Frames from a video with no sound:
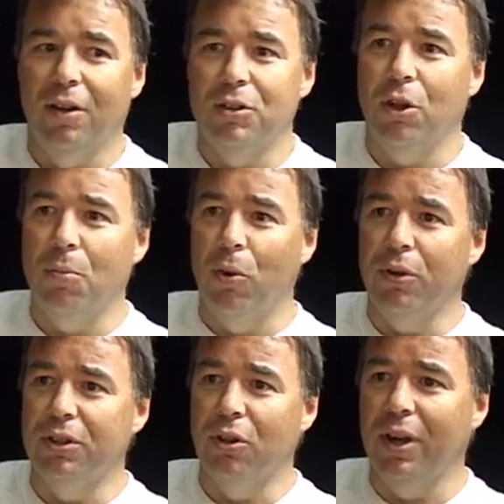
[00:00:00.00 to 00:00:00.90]
You know, it's no
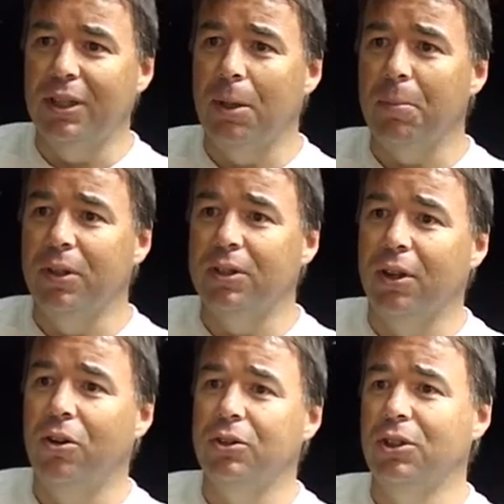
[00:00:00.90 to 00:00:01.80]
point designing something that's
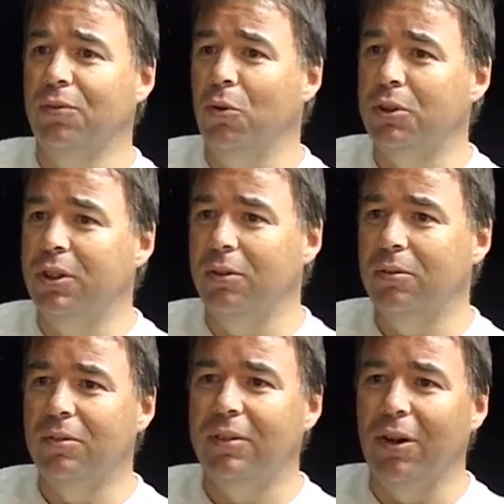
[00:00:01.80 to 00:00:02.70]
going to cost us a fortune to
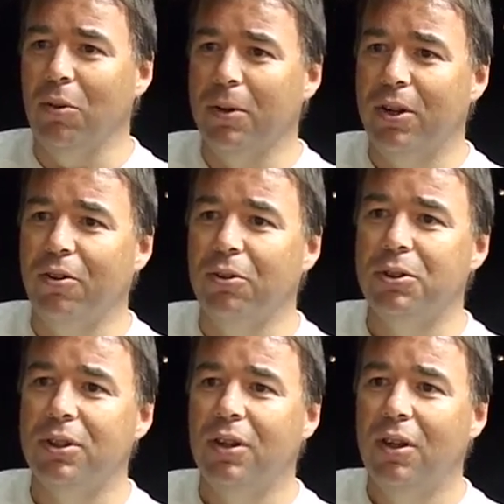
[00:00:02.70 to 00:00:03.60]
get all the materials.